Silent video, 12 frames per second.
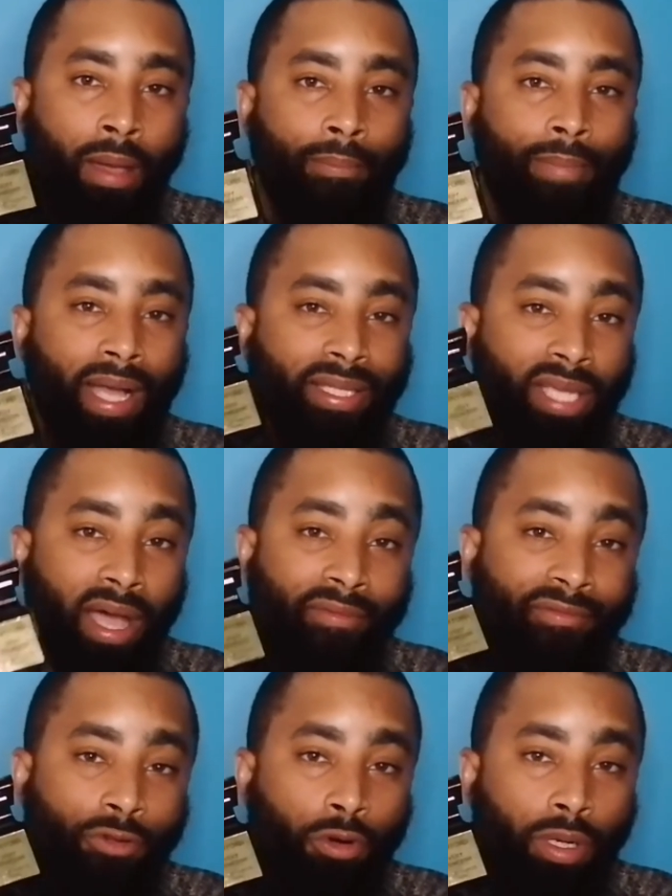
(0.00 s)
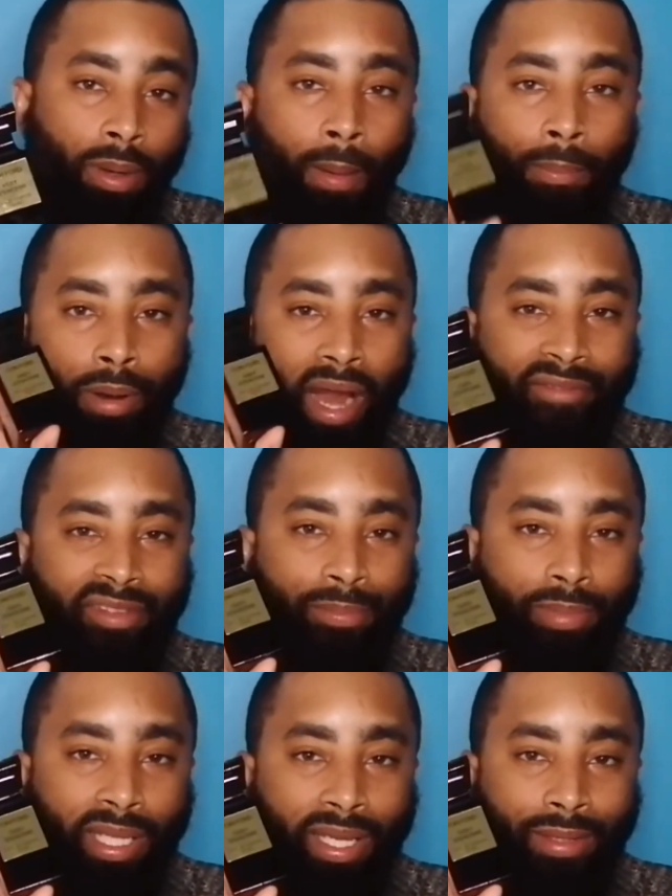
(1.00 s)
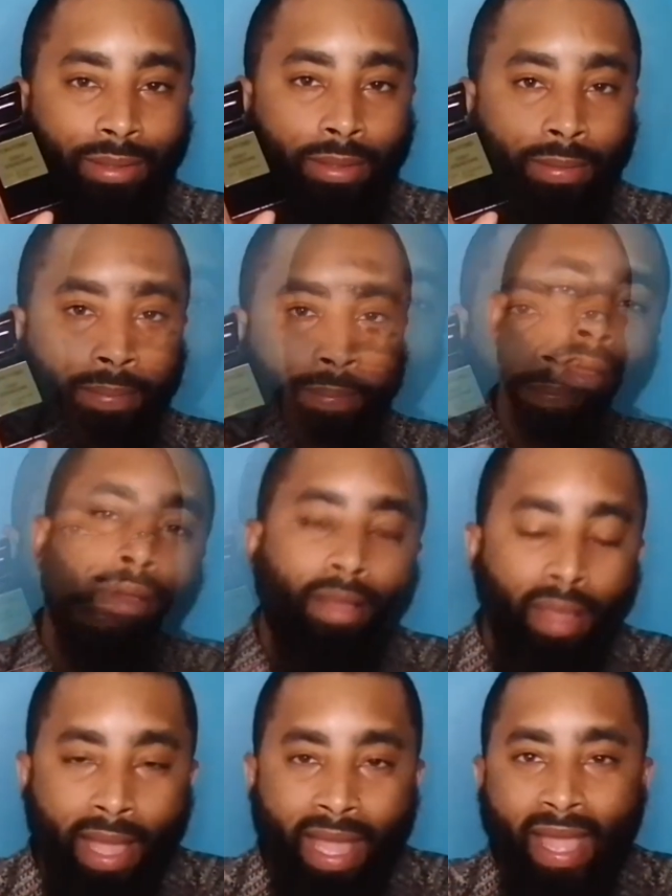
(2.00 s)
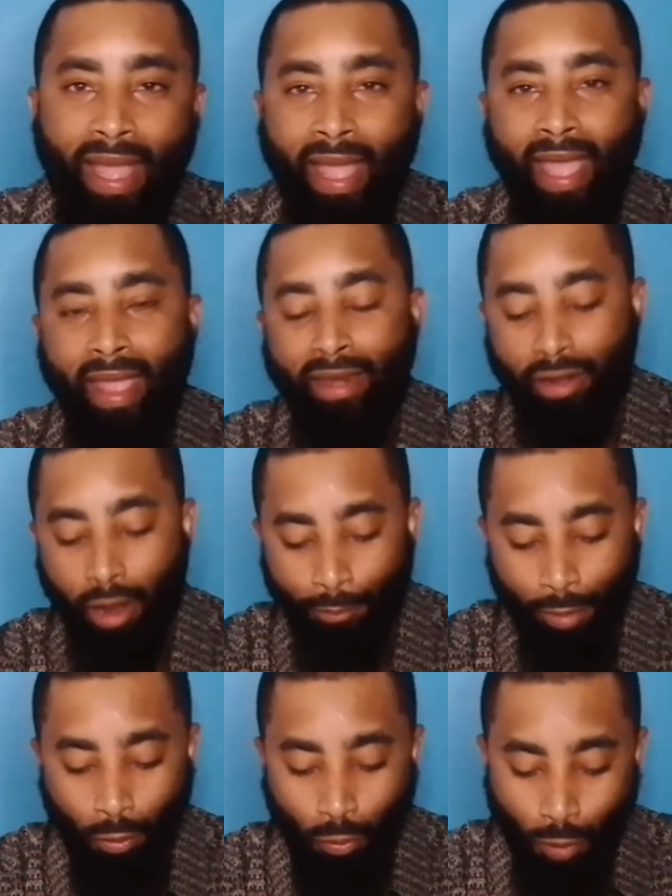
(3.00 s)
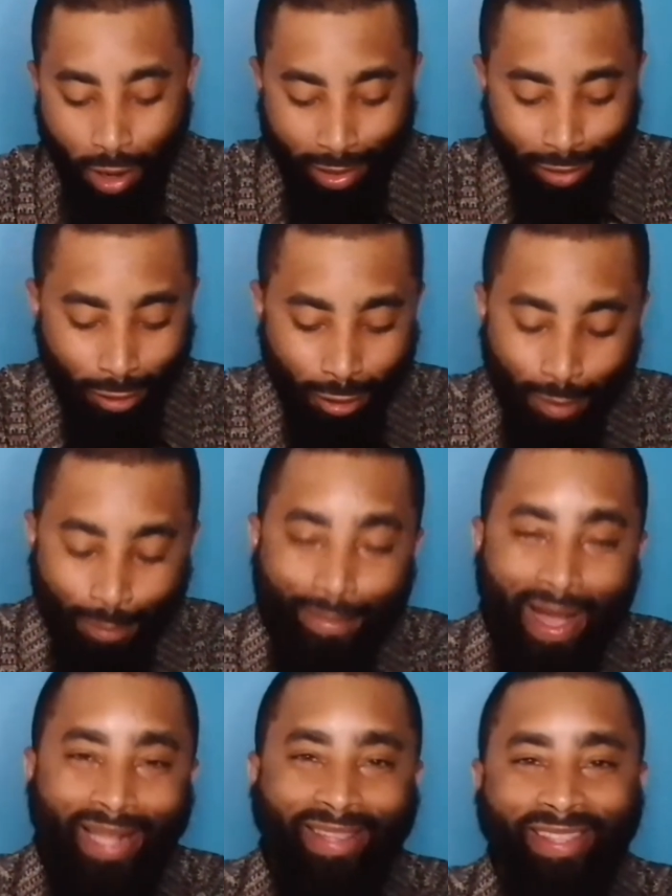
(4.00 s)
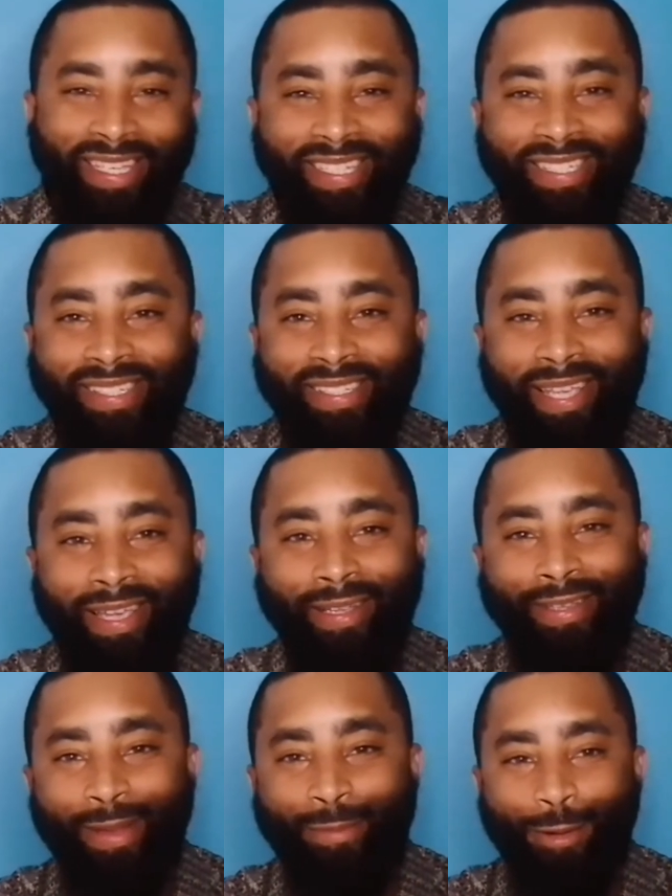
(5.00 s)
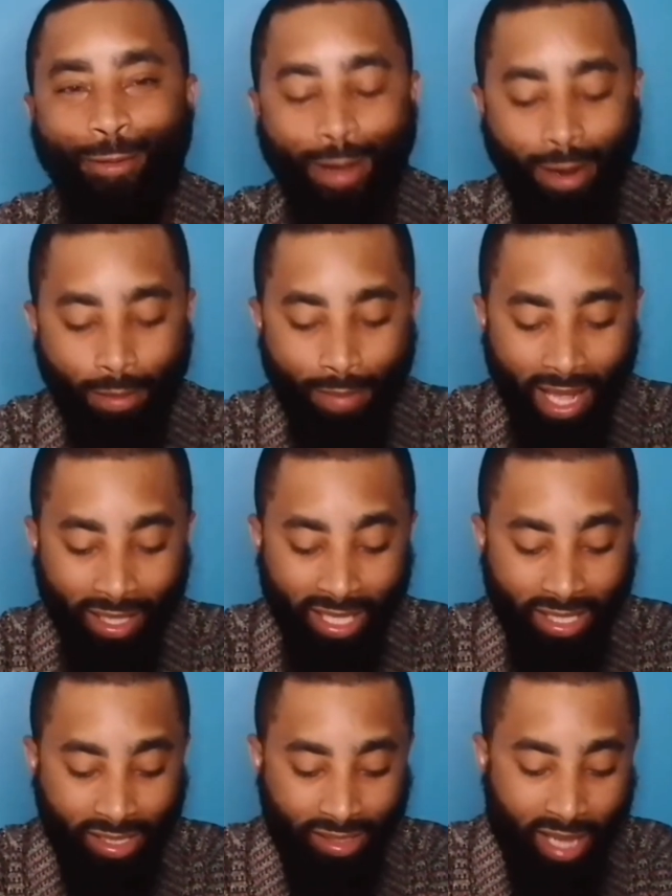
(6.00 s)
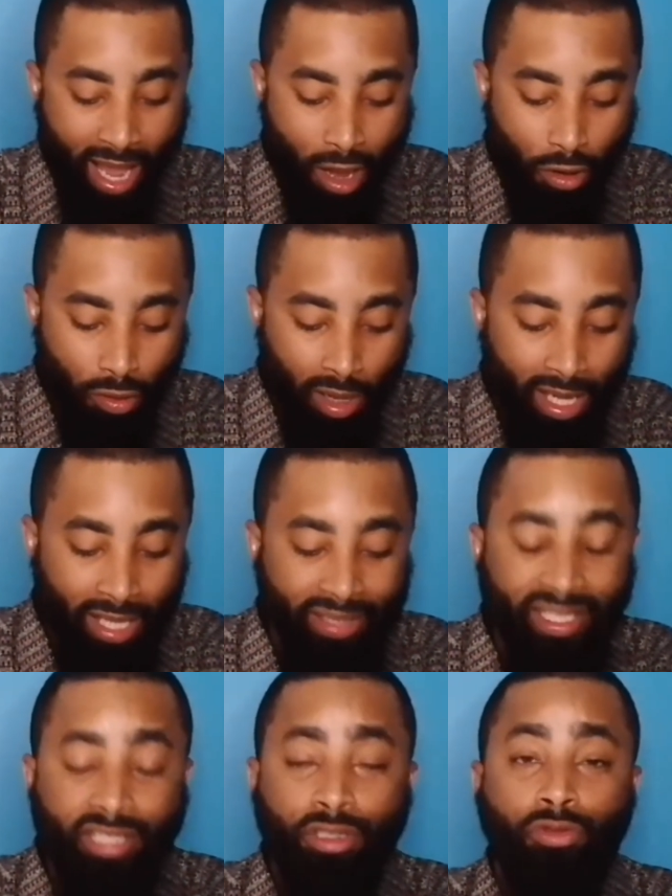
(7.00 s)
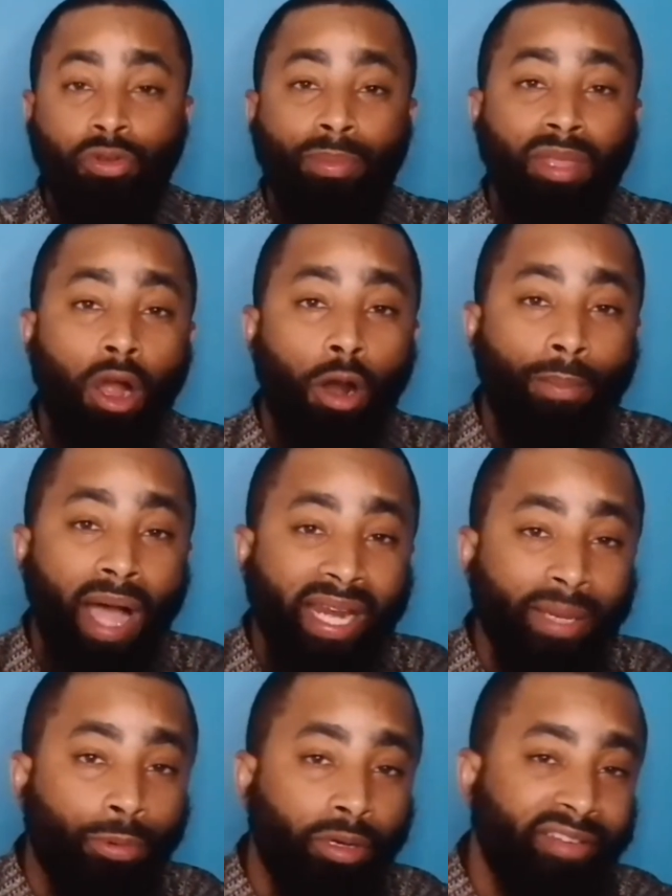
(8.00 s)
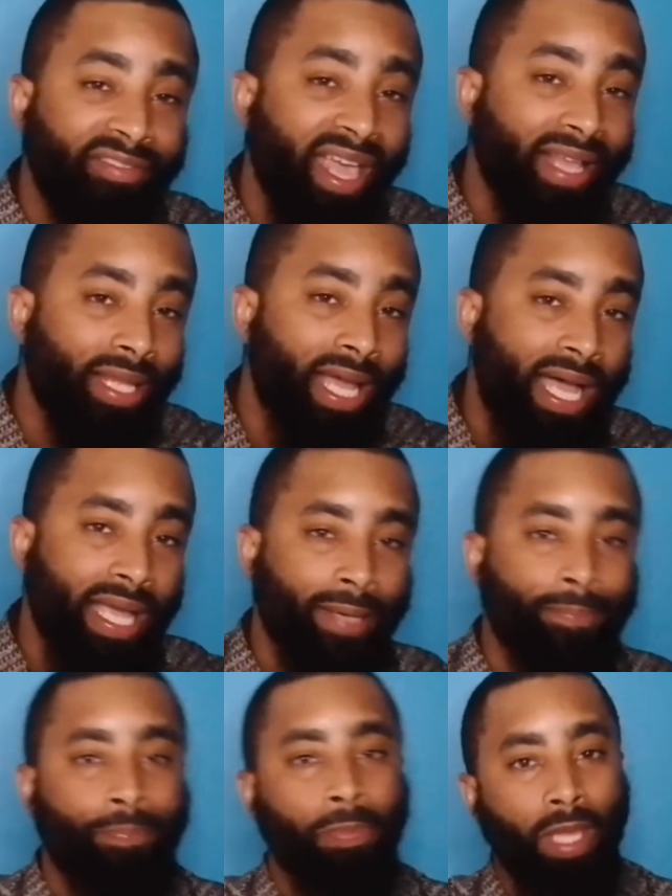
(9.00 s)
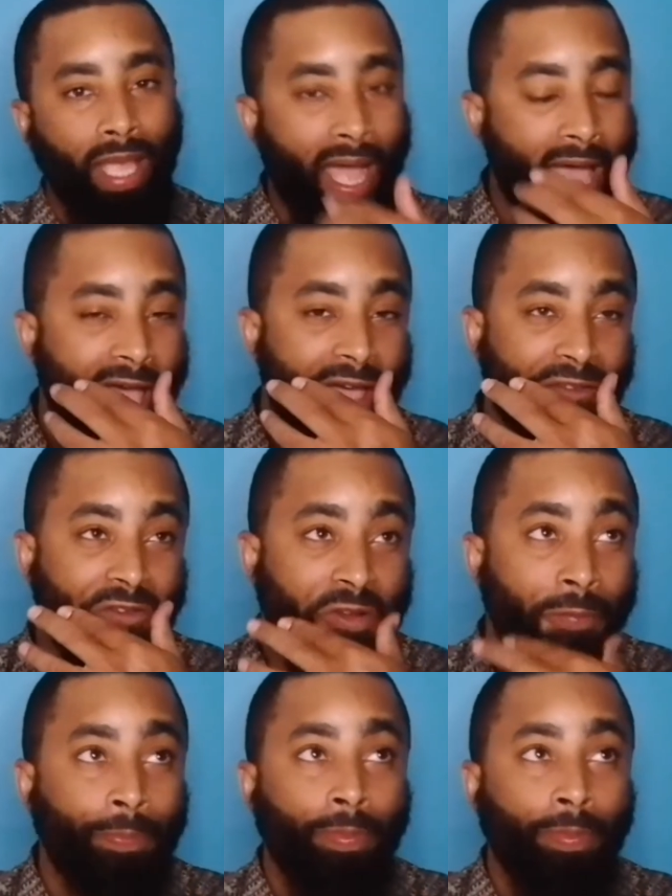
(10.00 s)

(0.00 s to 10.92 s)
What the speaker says: by Tom Ford Private Blend. And number 1 on my list. Now, this is from the Armani Privé line. I have